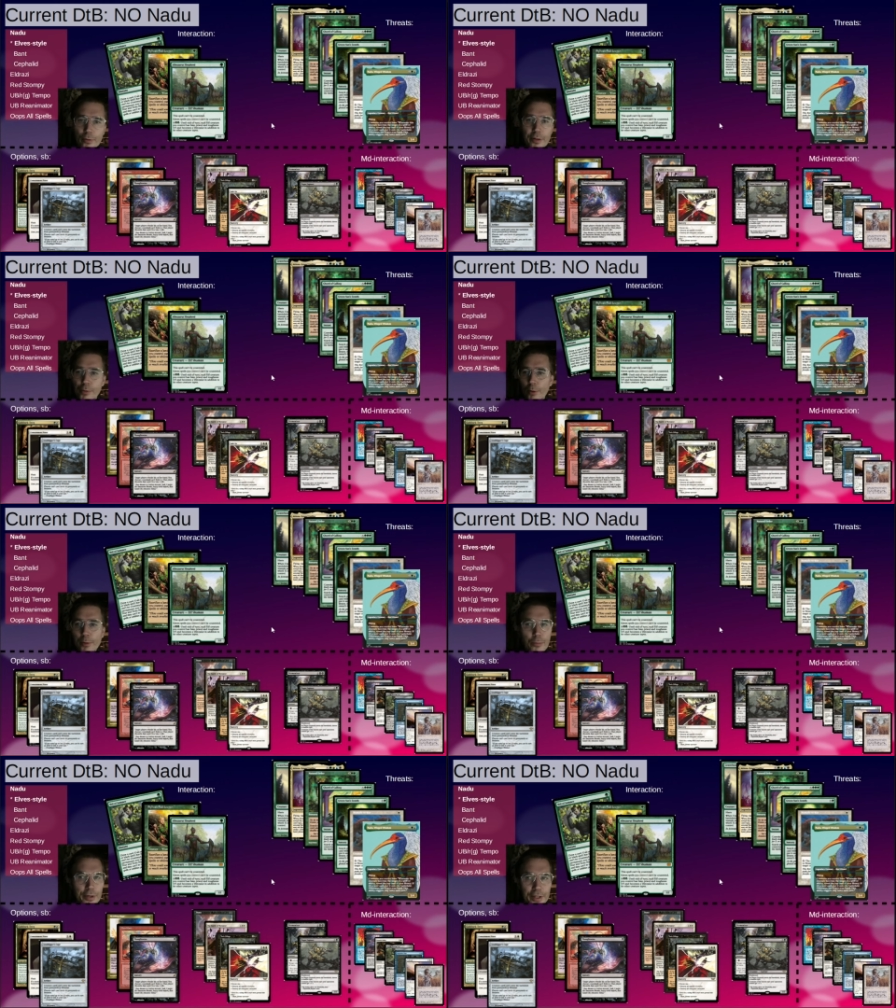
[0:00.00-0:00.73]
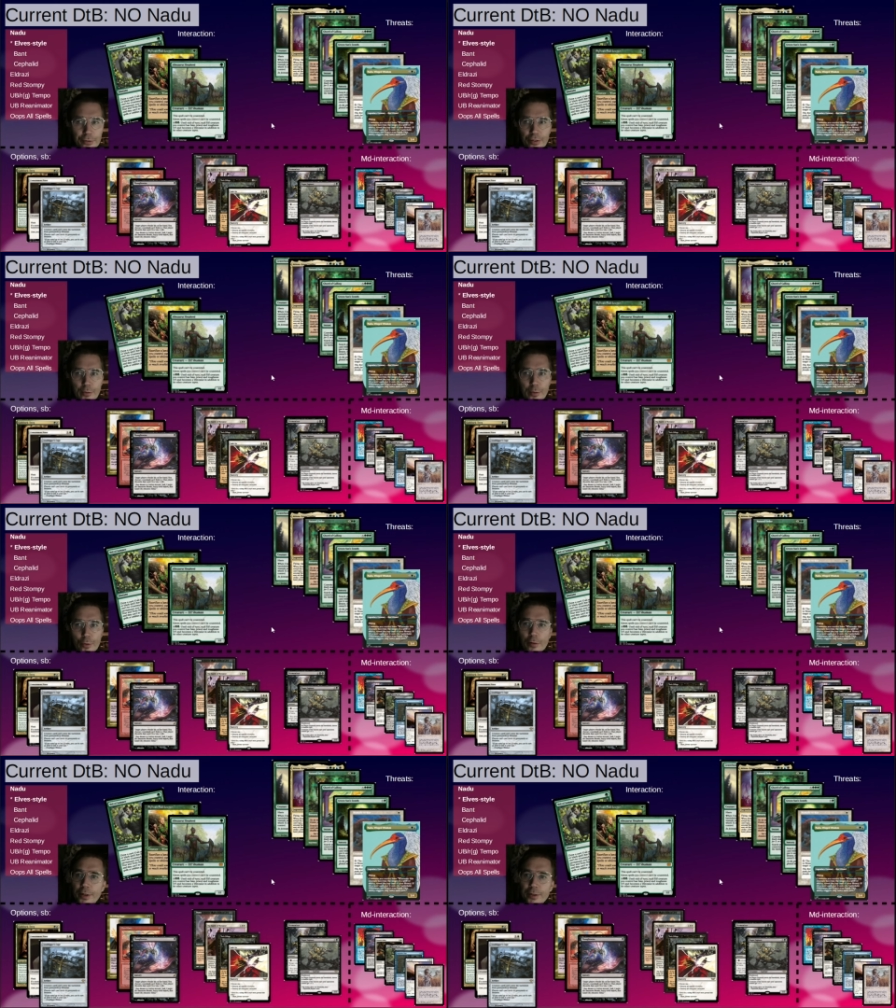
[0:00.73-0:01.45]
They probably board into some
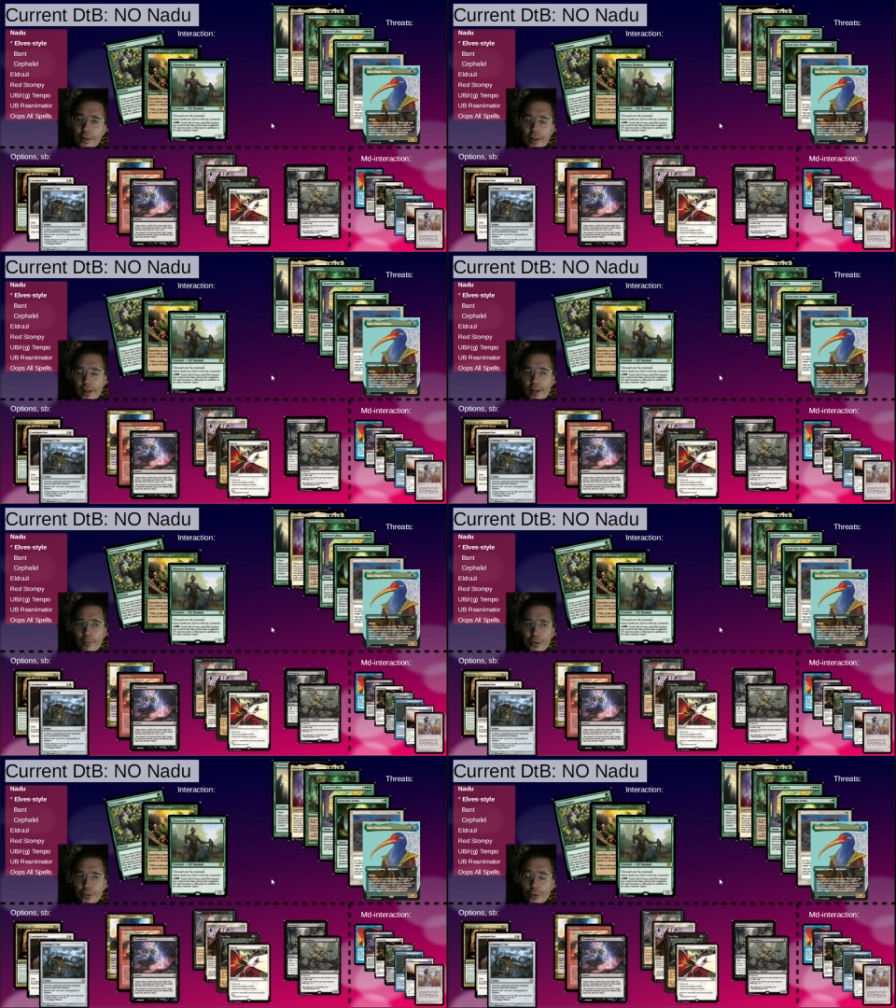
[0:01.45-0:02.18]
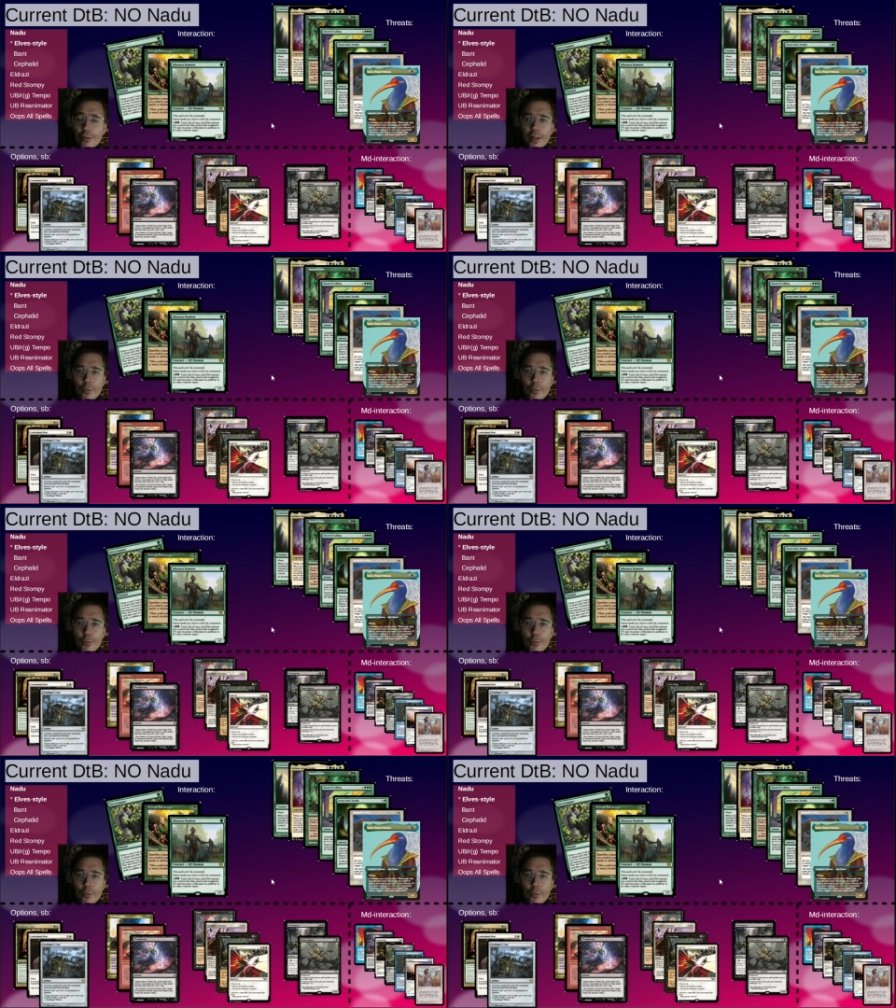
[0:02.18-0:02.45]
removal, but usually